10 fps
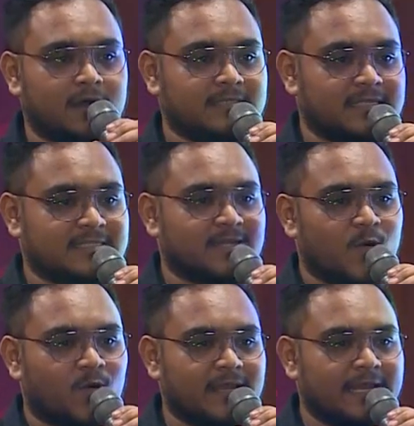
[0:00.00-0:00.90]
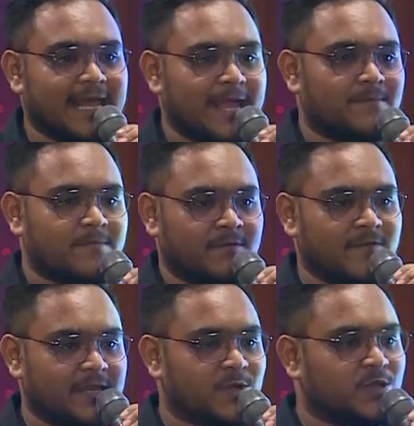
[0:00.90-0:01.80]
This is the only time
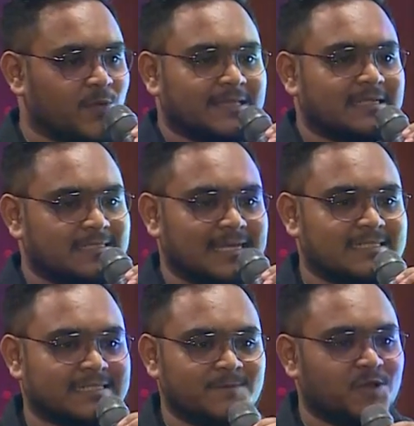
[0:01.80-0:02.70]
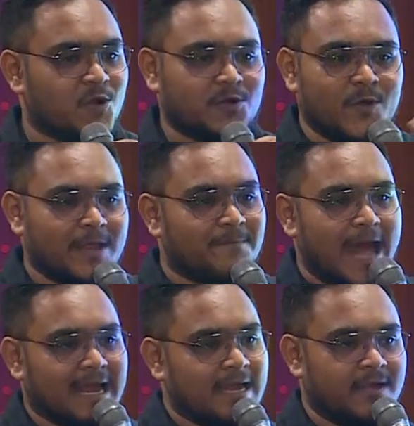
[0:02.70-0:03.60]
when you're doing the design system, you're not going
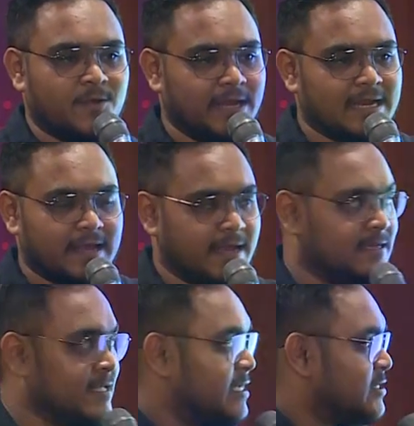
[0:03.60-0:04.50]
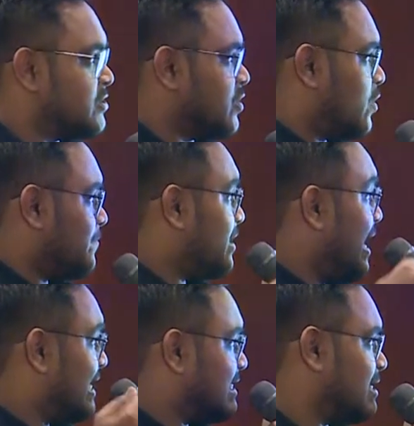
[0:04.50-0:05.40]
back and doing it again. So
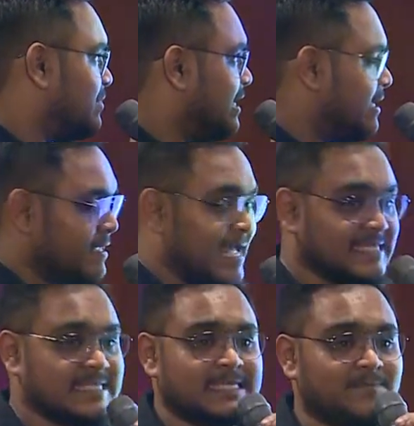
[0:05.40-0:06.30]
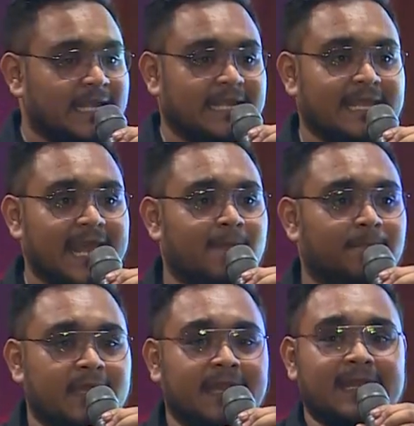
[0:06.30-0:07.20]
accessibility. Accessibility can
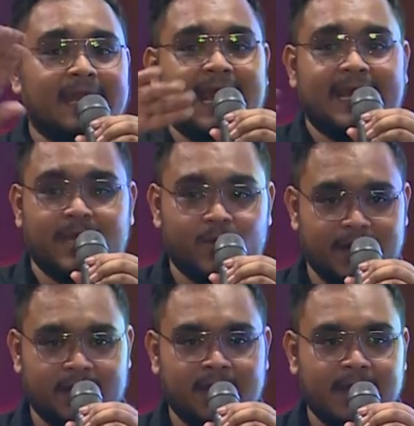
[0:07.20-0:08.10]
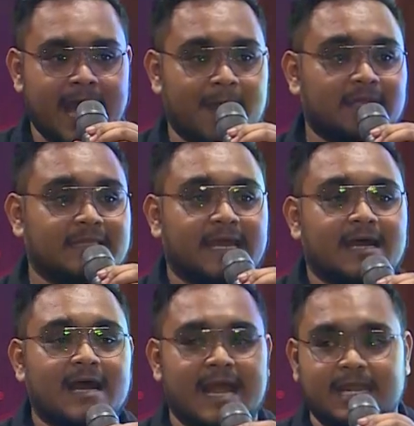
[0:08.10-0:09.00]
be in any way. I mean,
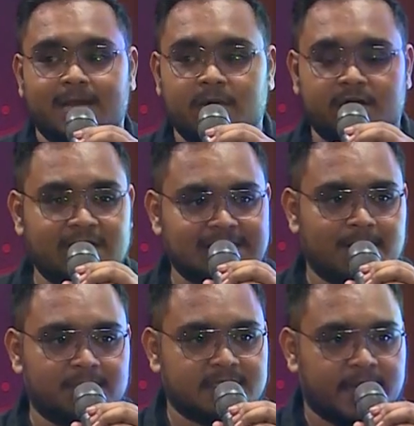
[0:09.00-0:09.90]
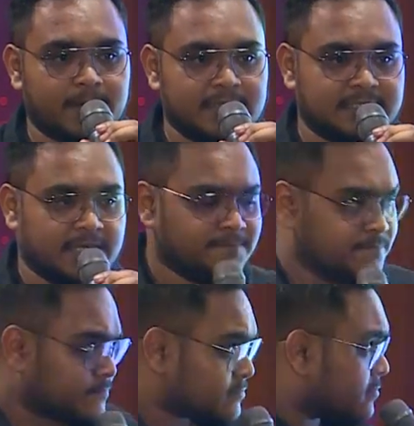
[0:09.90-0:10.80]
there are n number of examples that you can see
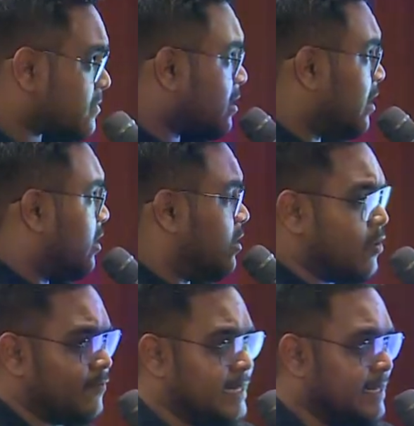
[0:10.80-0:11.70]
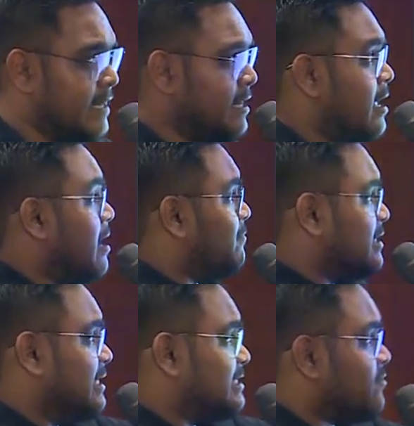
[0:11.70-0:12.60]
over internet.
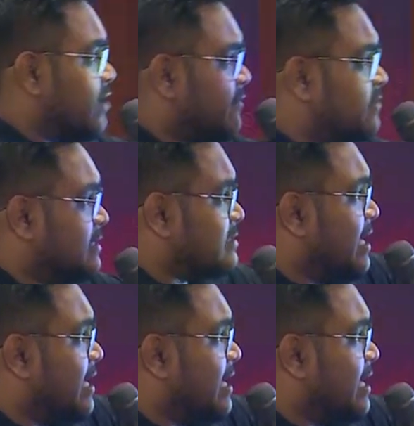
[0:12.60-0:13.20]
But these are one of these,